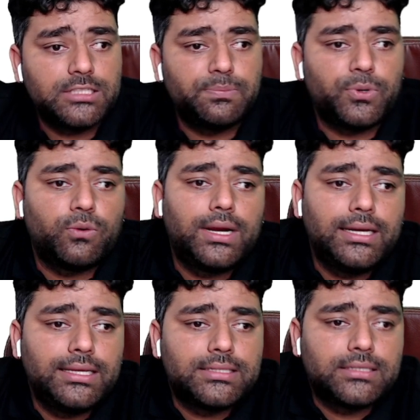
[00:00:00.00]
is
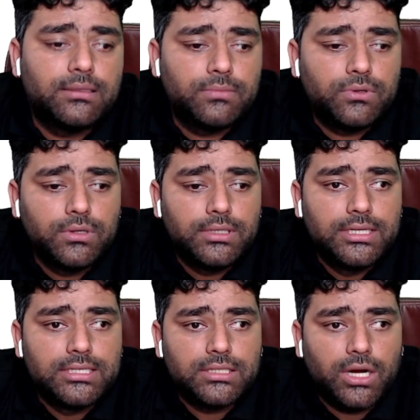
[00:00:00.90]
providing some good
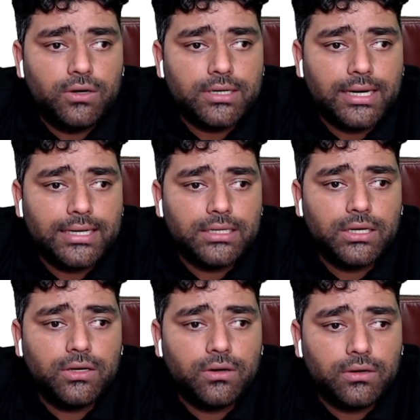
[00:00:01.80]
discount right
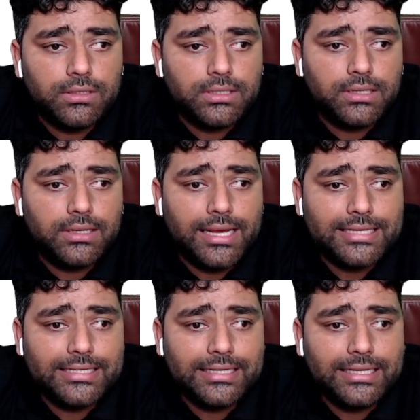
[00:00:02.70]
now on the
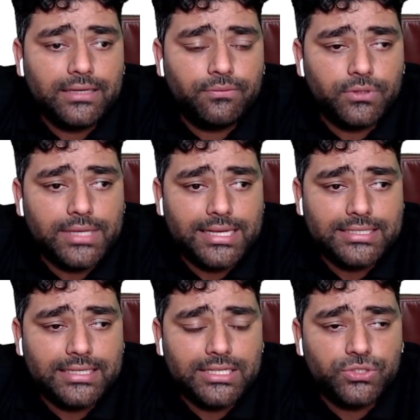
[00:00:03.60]
SAT for the
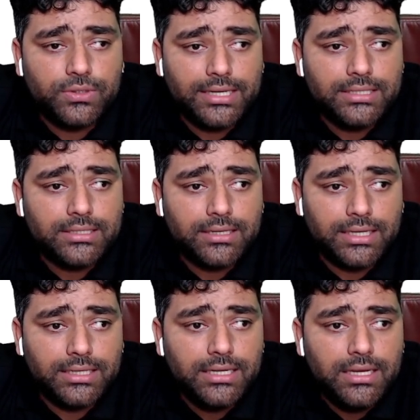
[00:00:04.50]
SAT student,
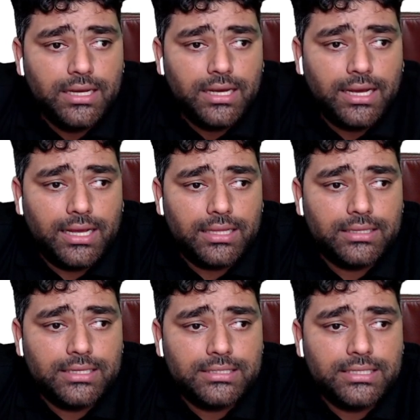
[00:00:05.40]
right?
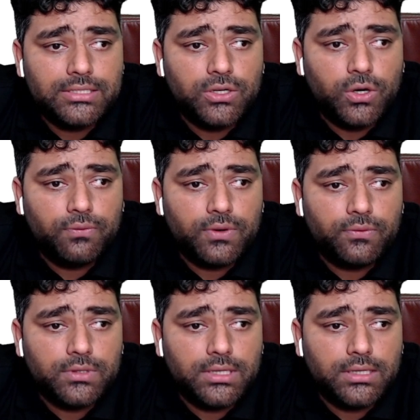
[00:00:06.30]
And this is the offer
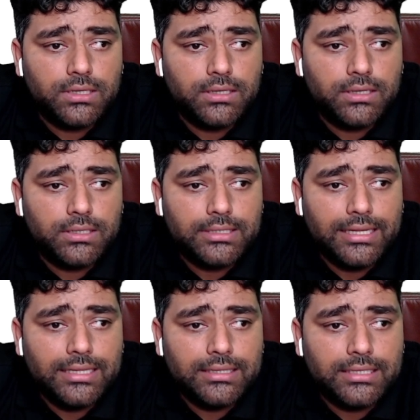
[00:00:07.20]
for the
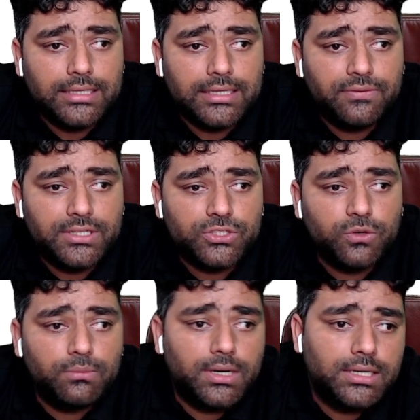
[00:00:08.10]
till 31st
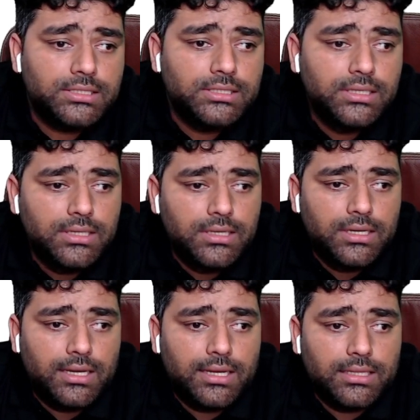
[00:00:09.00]
of March.
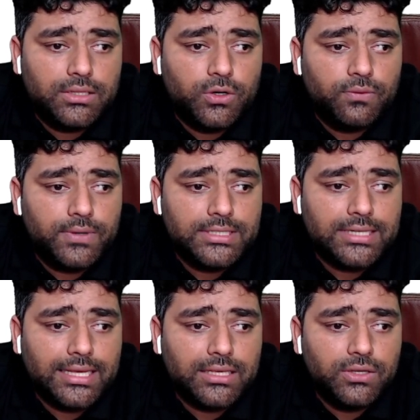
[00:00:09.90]
And the offer
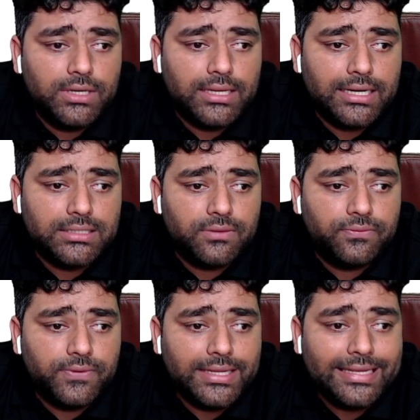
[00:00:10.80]
is like you'll get the
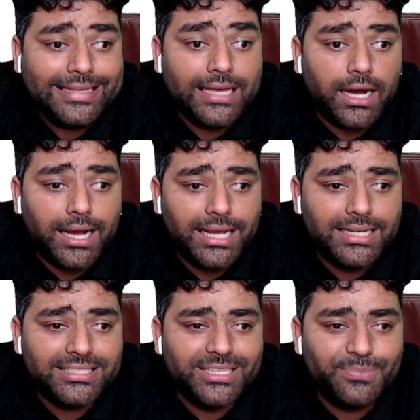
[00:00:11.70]
free
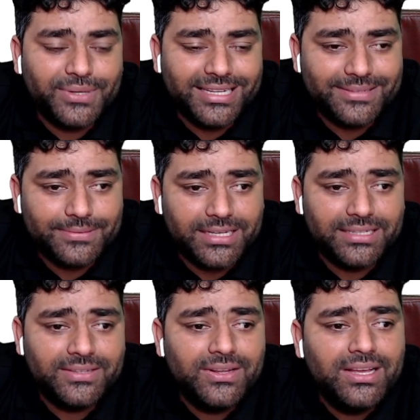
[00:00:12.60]
IELTS
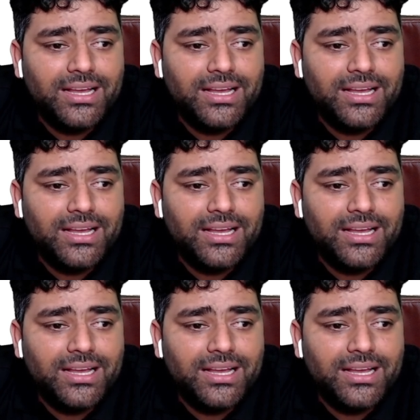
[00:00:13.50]
subscription